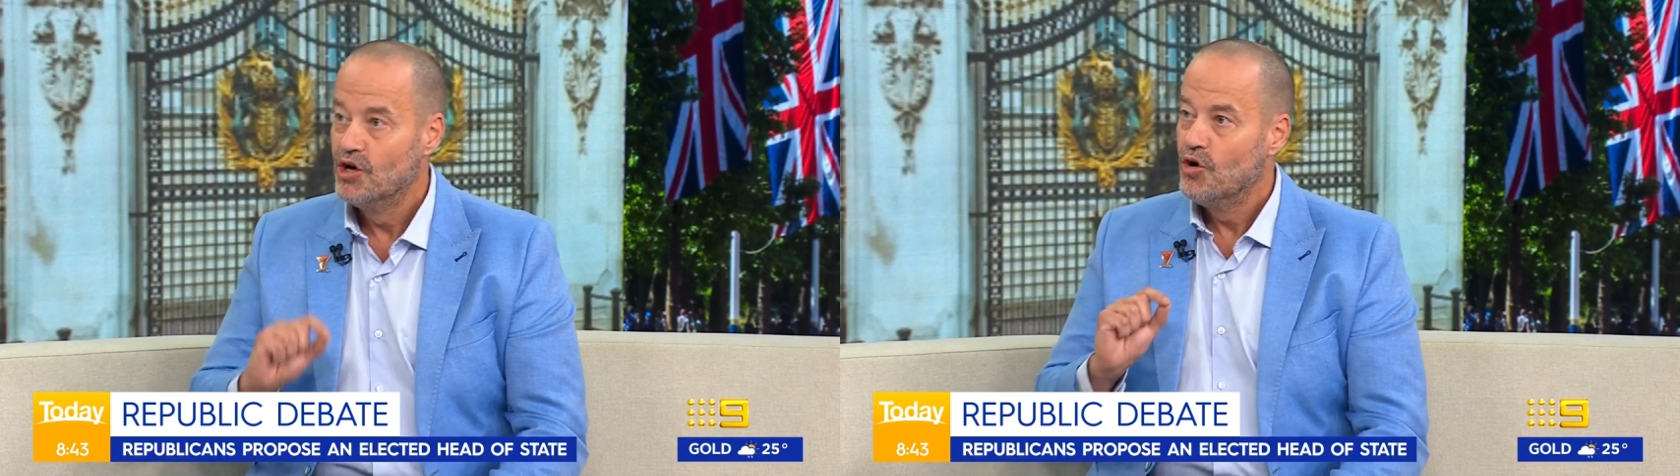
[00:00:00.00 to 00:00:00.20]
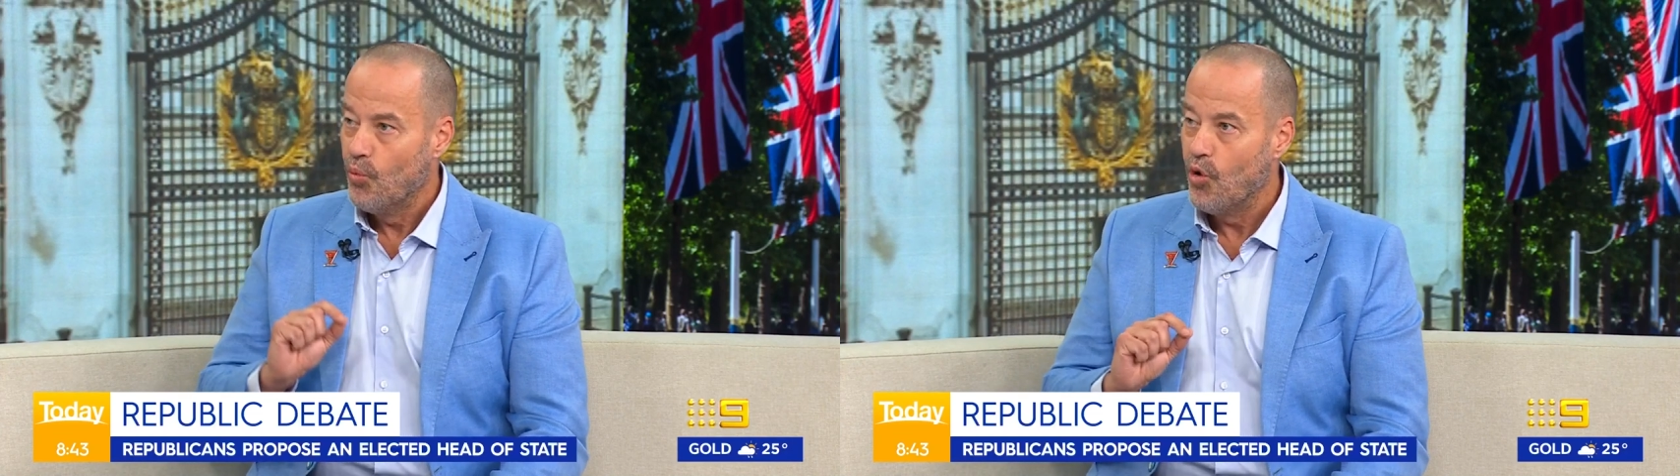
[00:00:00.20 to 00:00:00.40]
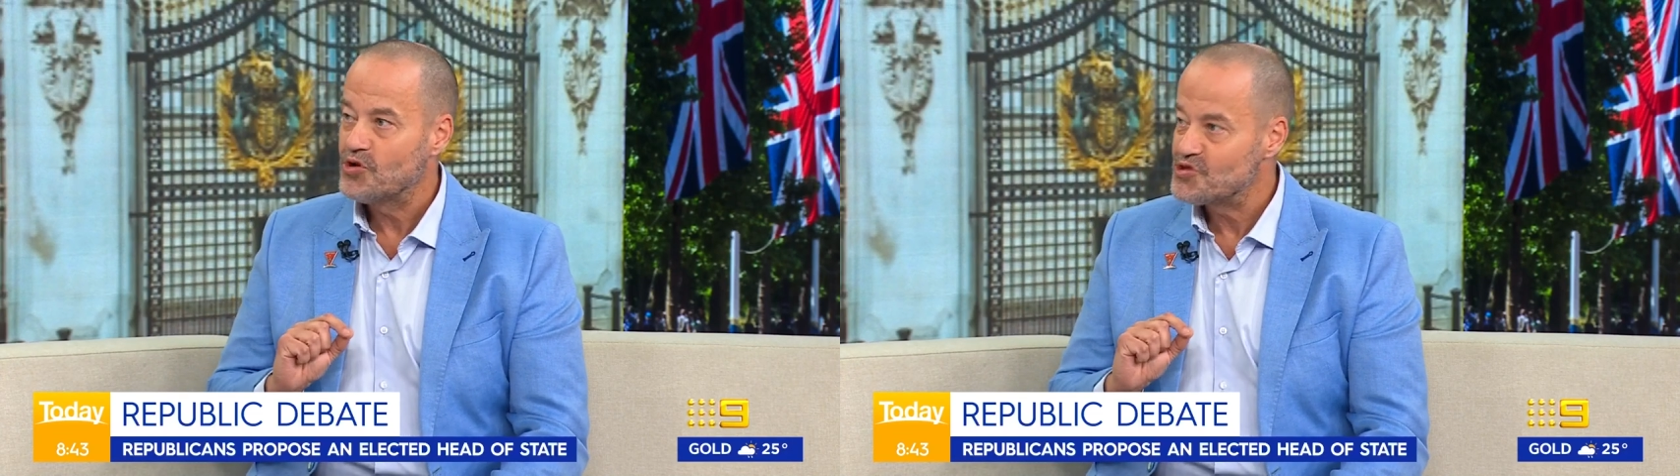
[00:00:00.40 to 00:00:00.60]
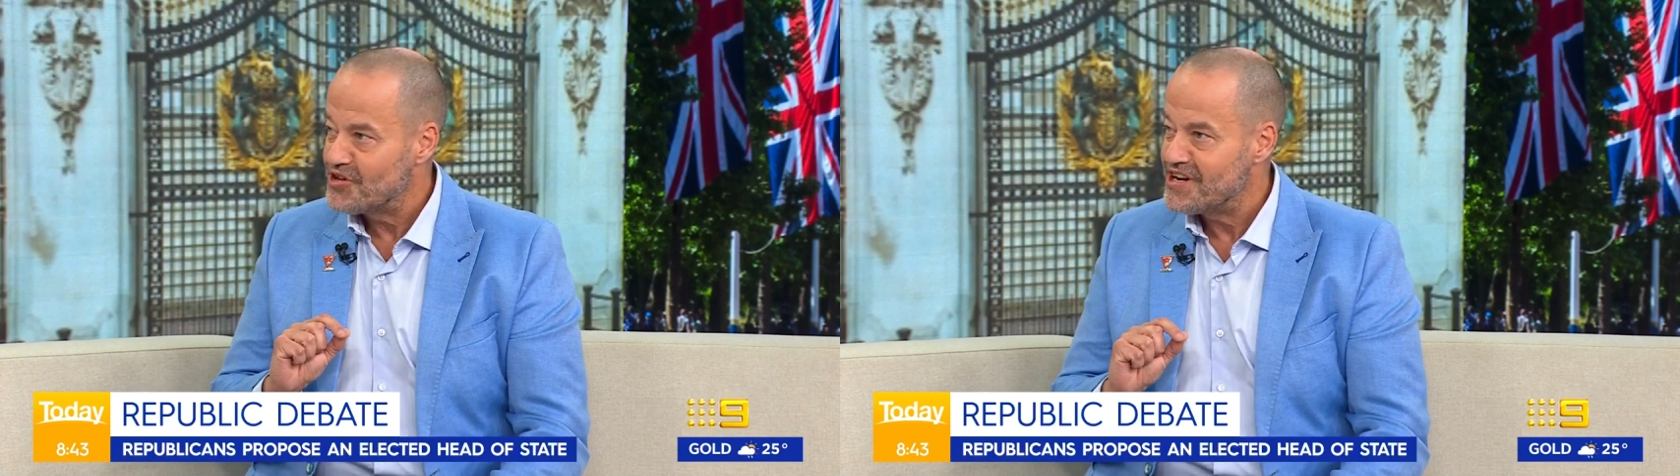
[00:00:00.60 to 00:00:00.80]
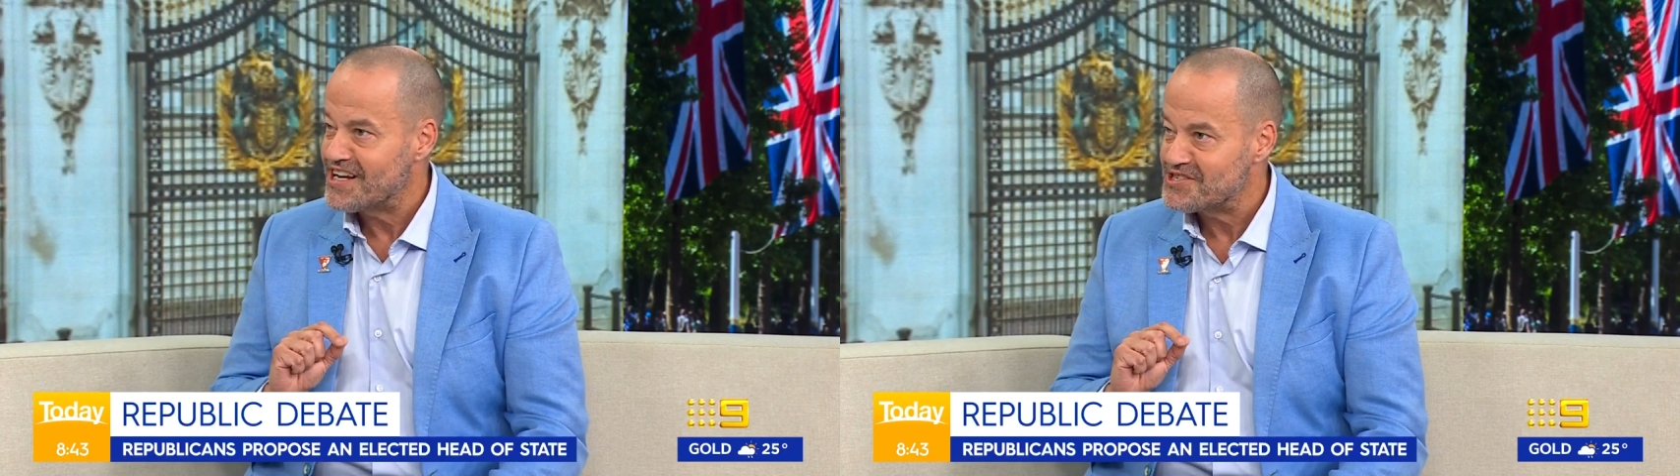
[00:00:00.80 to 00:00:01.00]
walks on the
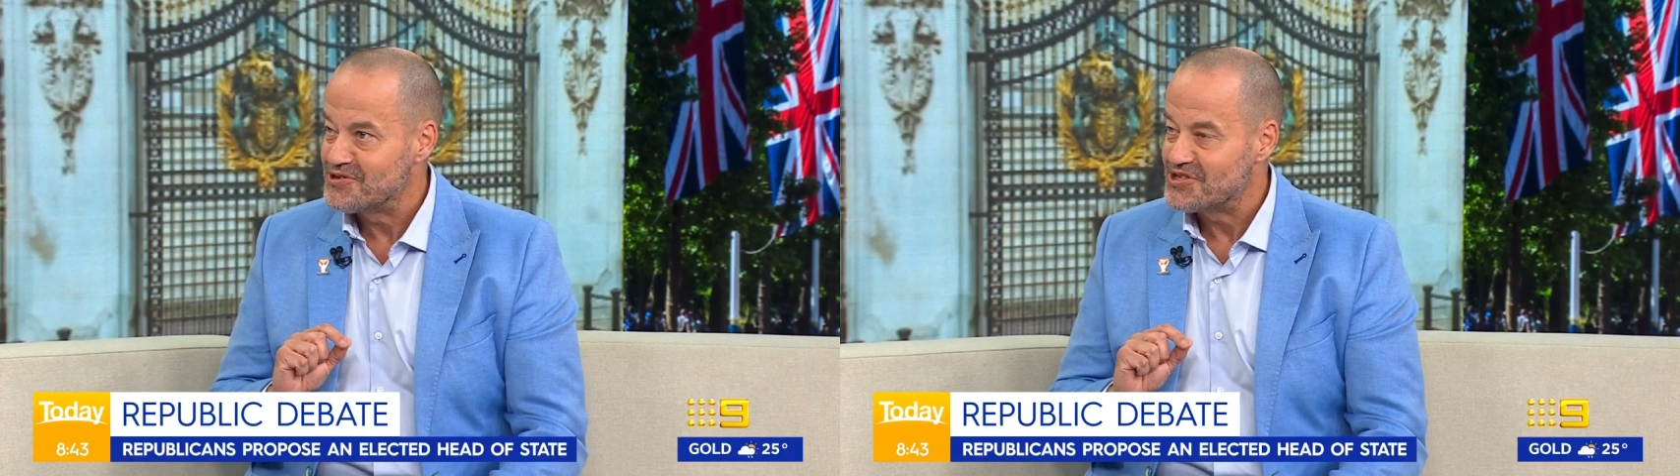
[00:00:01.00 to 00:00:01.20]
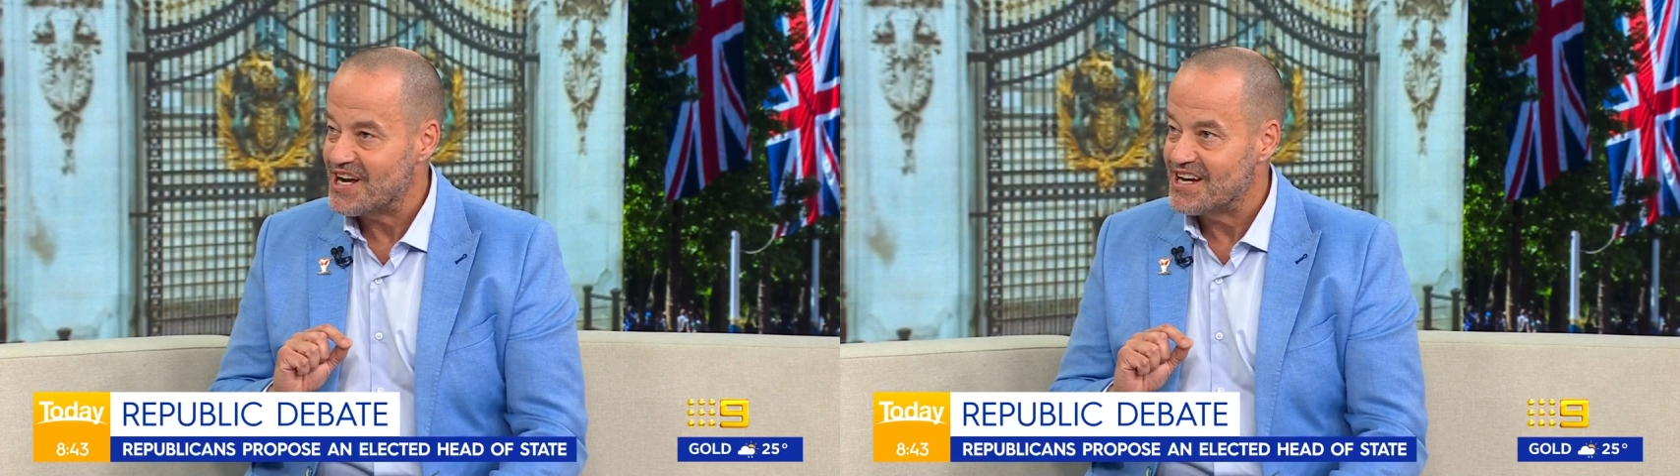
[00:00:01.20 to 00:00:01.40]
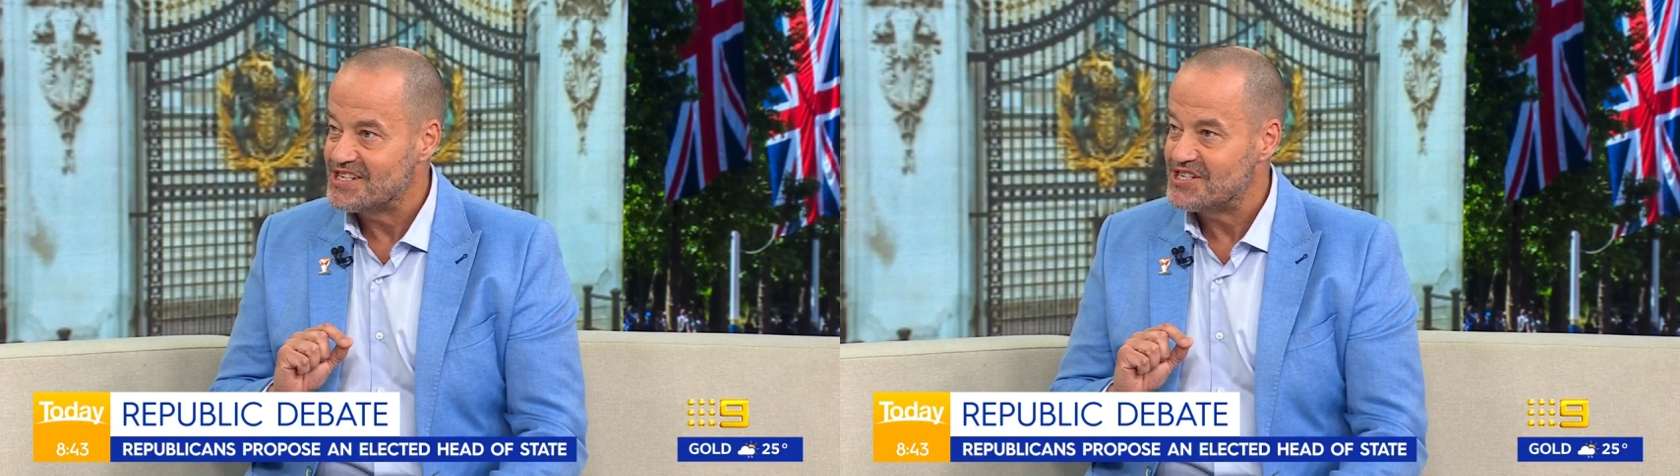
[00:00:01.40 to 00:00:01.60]
international stage.